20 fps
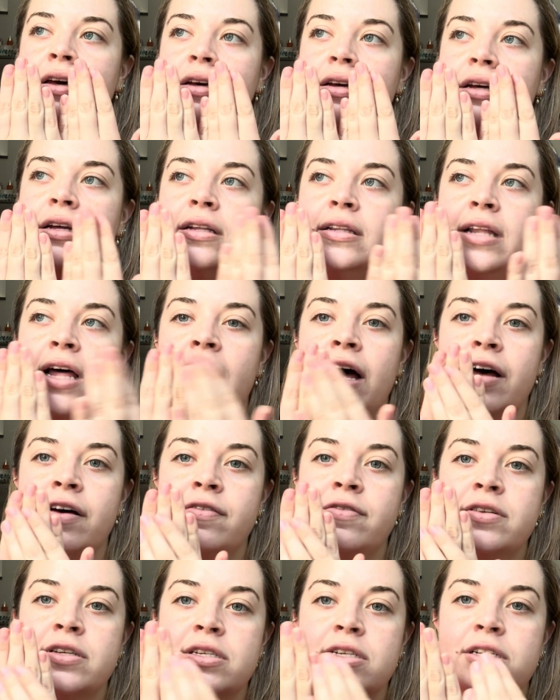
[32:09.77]

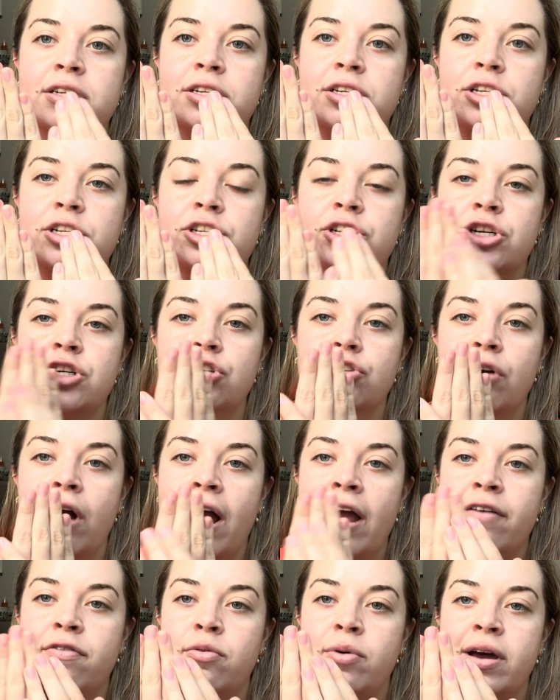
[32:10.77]
gloves to
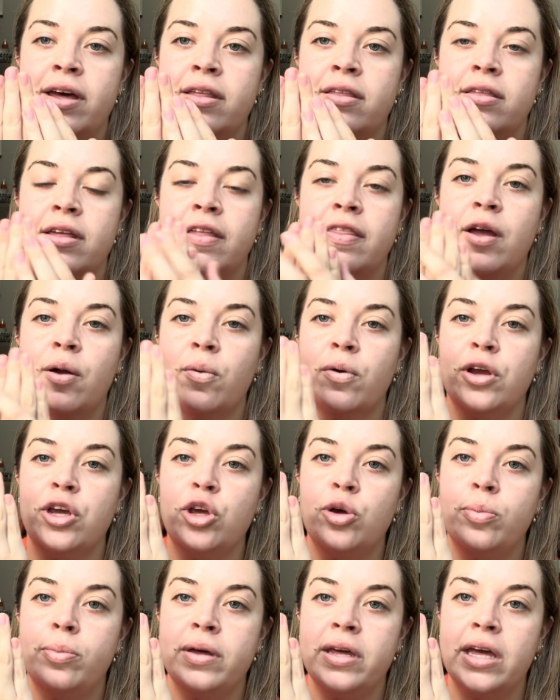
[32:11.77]
drive with, and they were
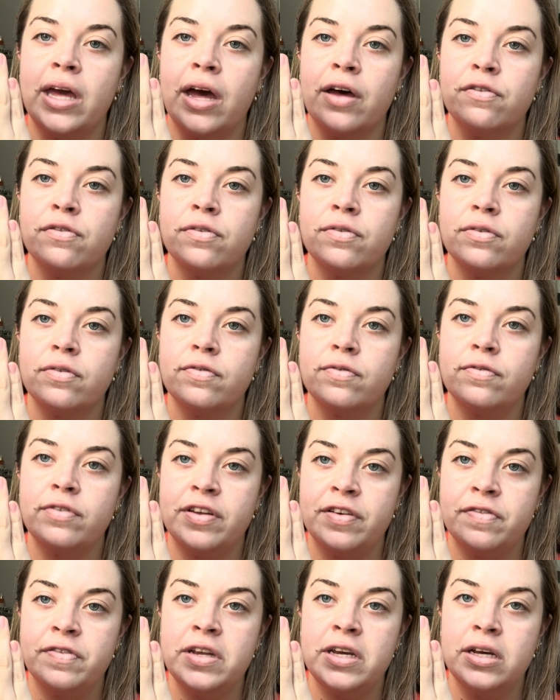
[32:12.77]
UPF
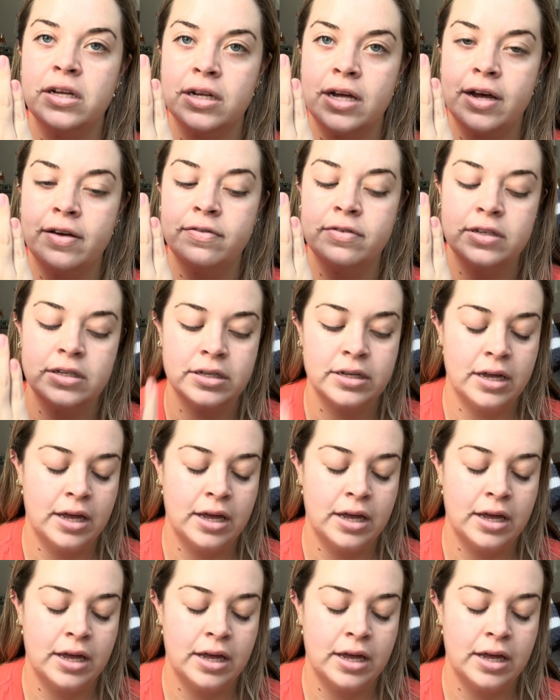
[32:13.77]
50 gloves.